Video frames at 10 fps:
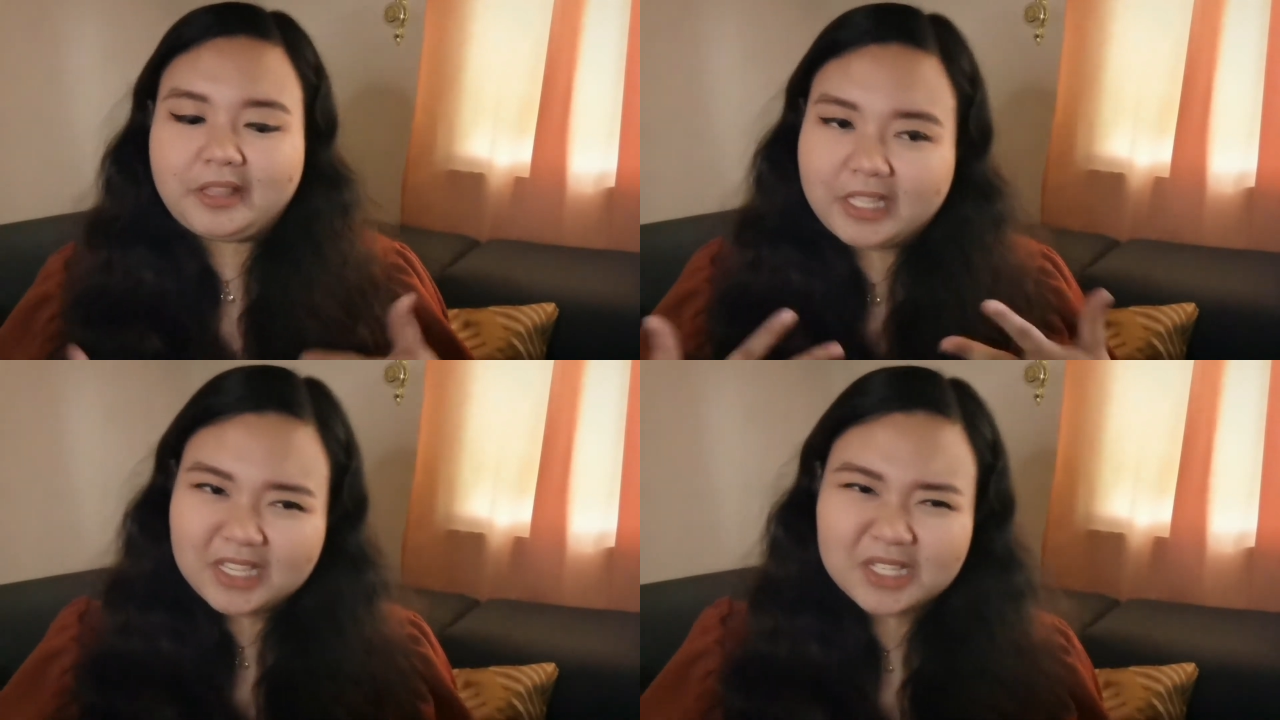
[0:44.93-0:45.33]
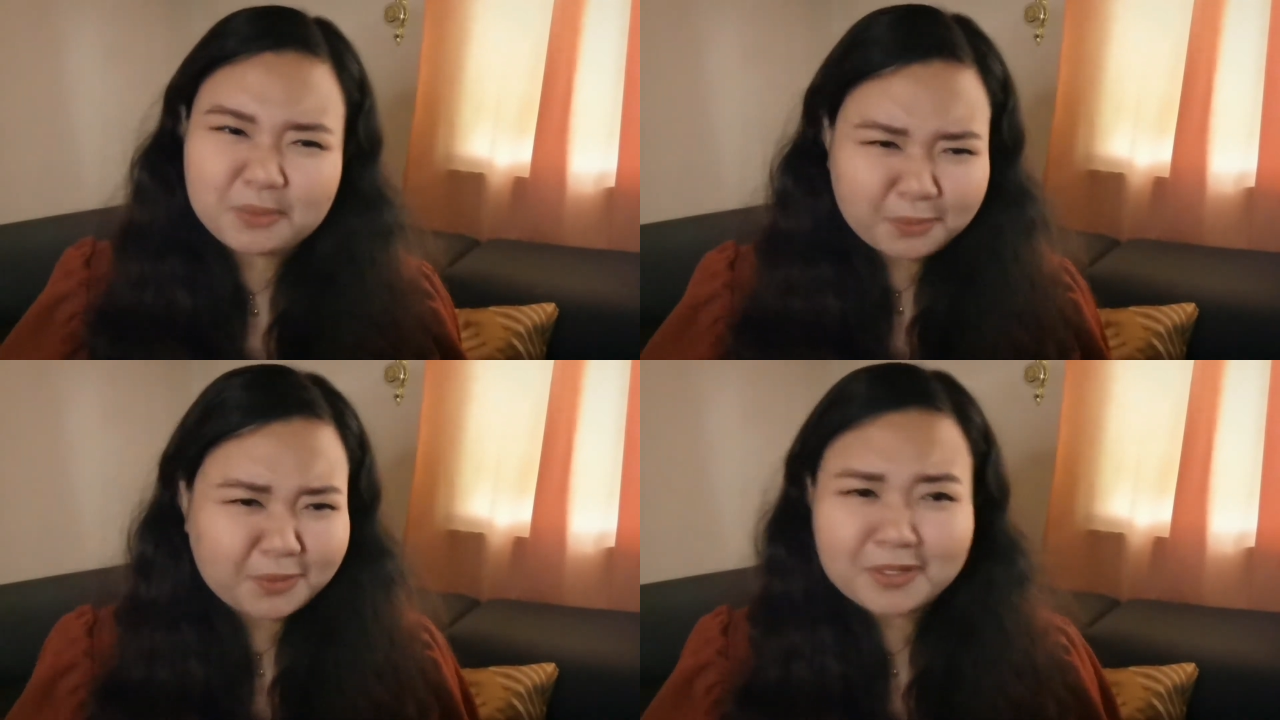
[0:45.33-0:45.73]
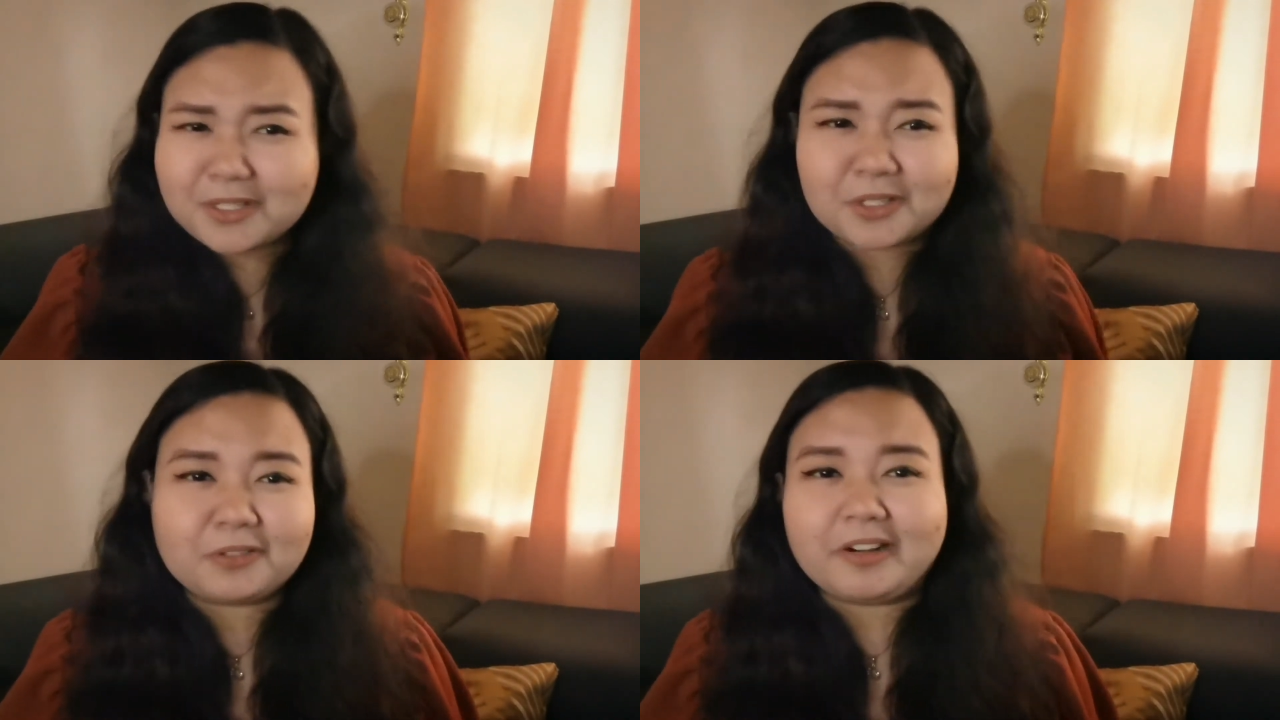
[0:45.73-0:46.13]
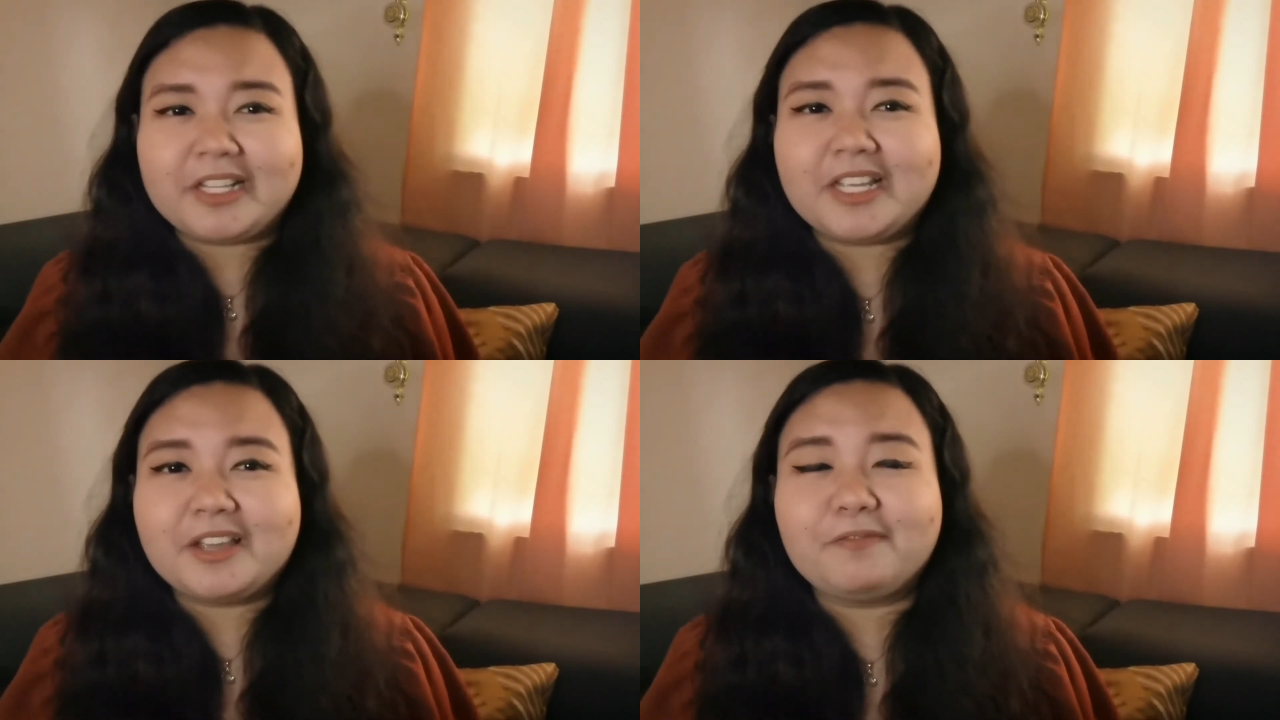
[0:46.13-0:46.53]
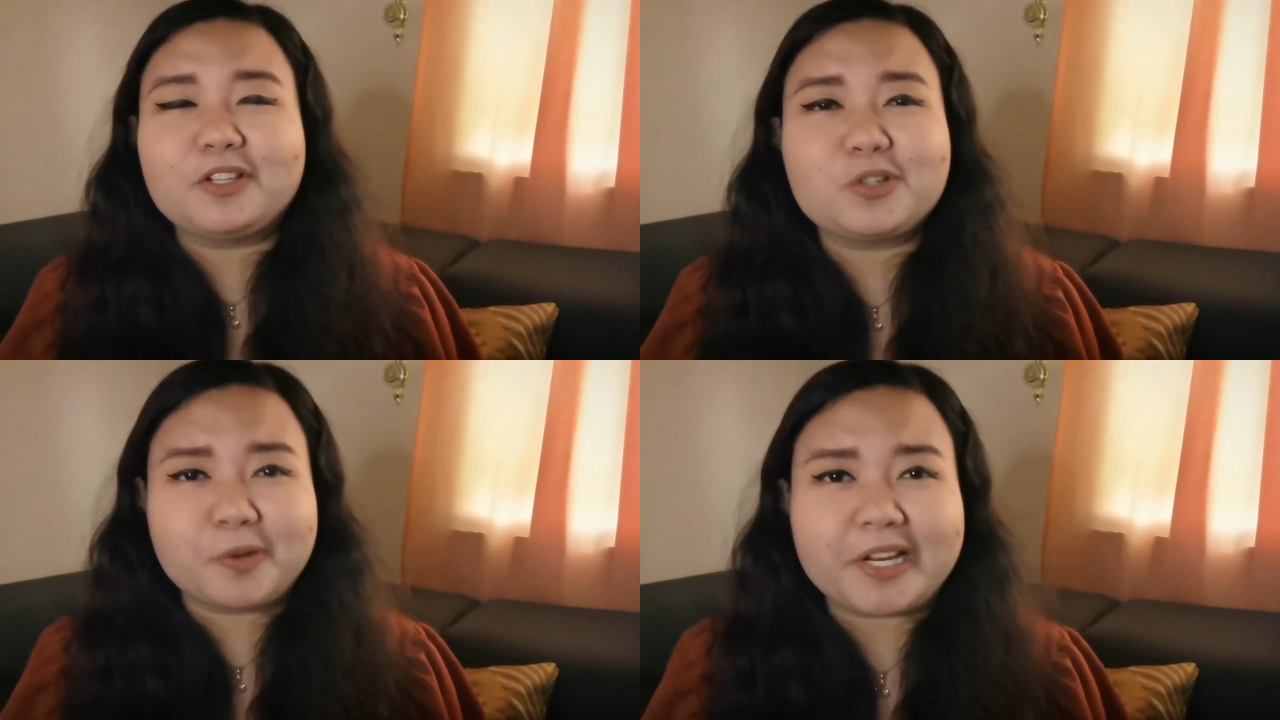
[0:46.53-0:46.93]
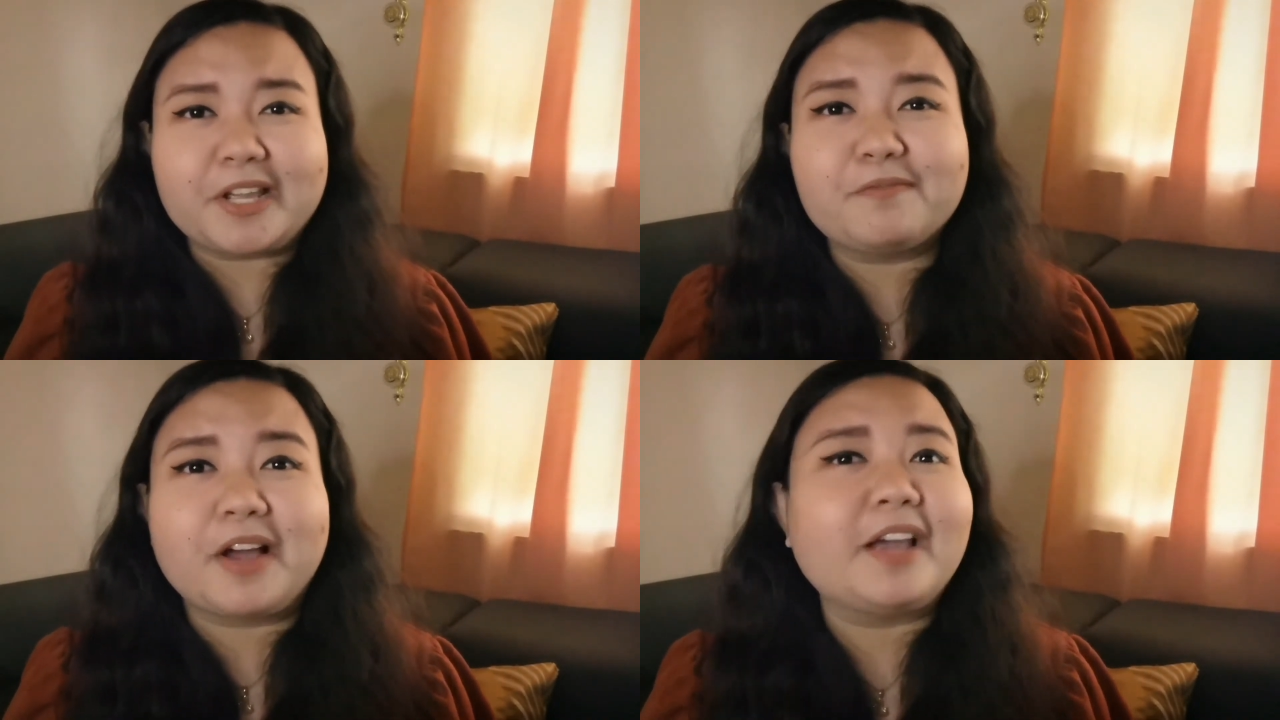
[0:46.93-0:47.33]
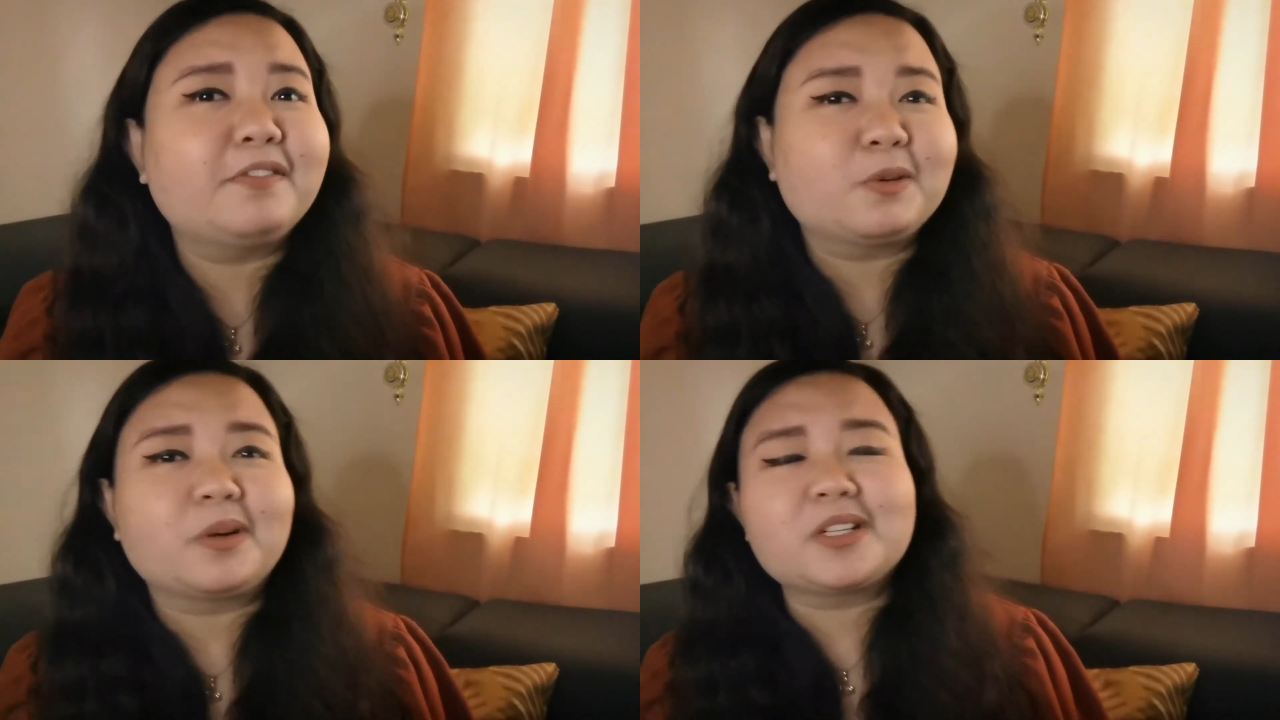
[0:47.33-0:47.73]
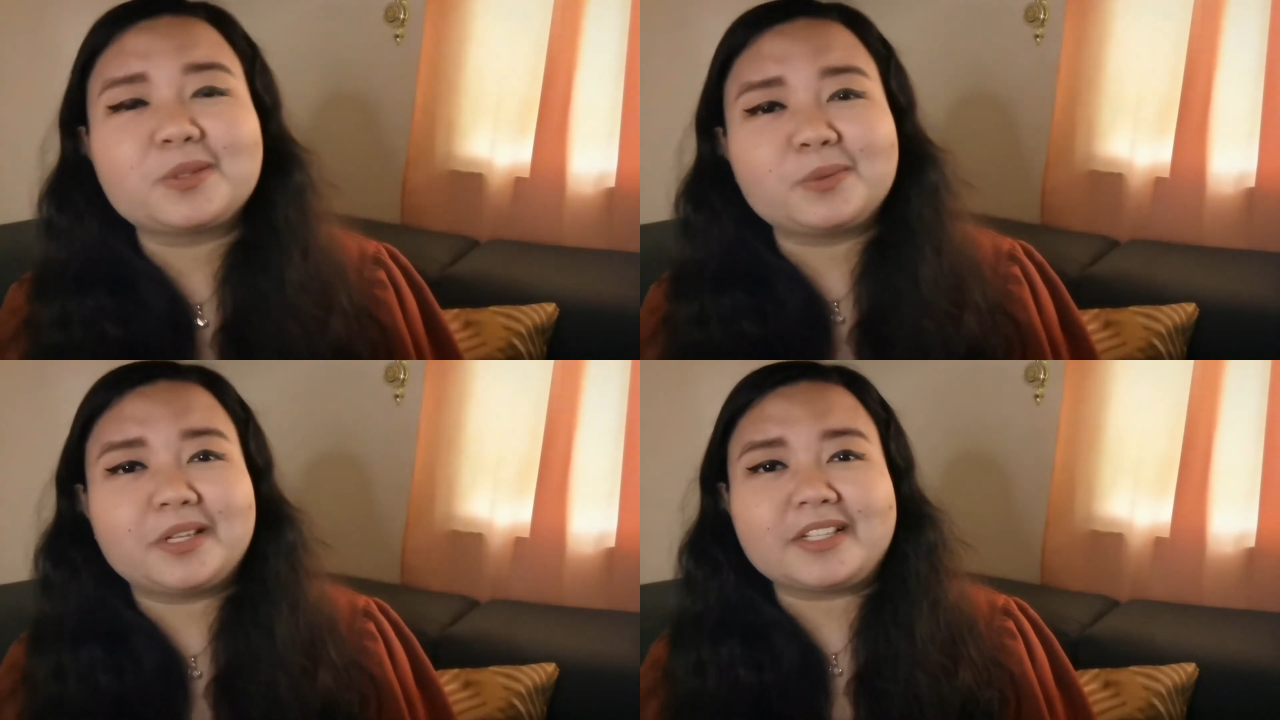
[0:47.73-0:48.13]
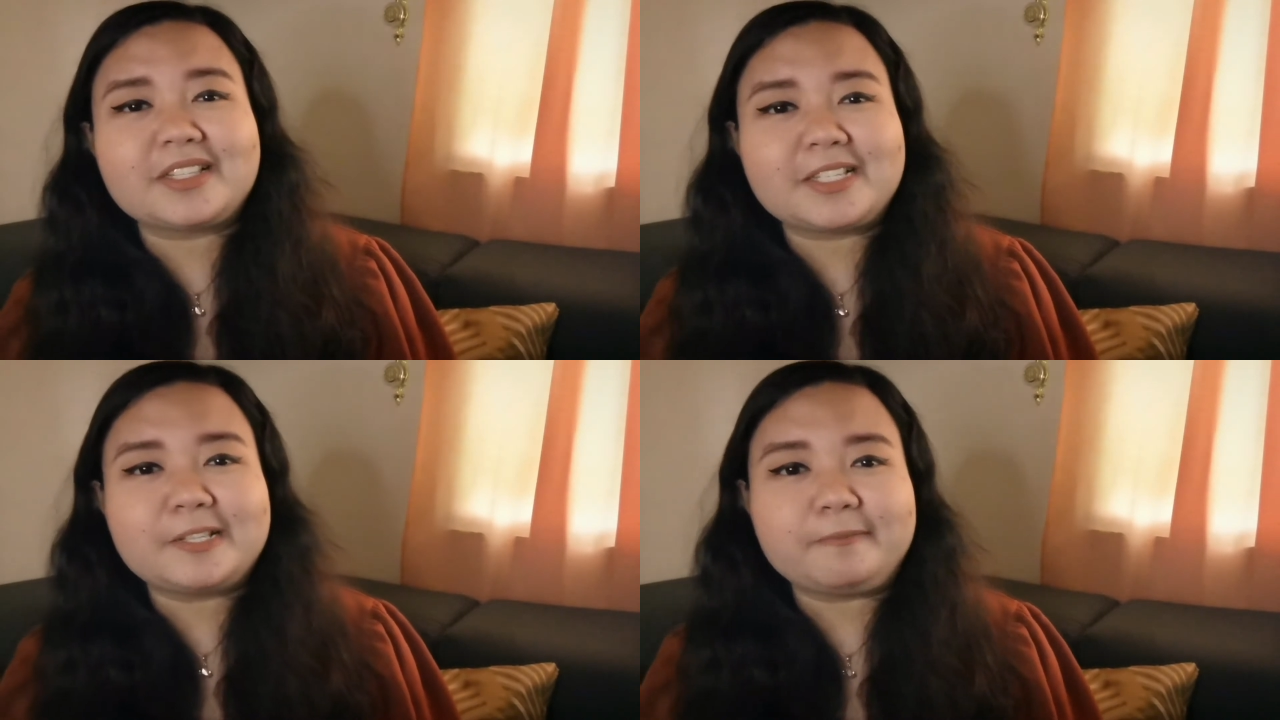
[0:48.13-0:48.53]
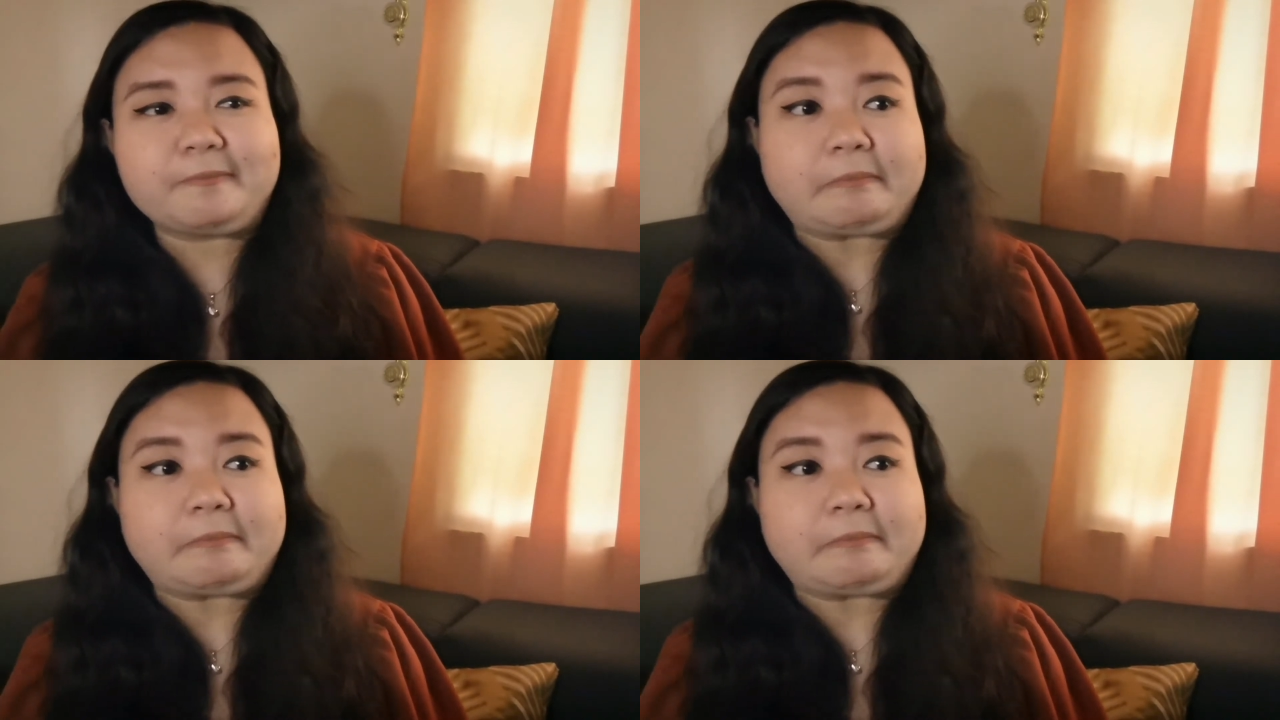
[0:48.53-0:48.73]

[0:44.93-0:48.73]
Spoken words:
These words already give a draining vibe to our students.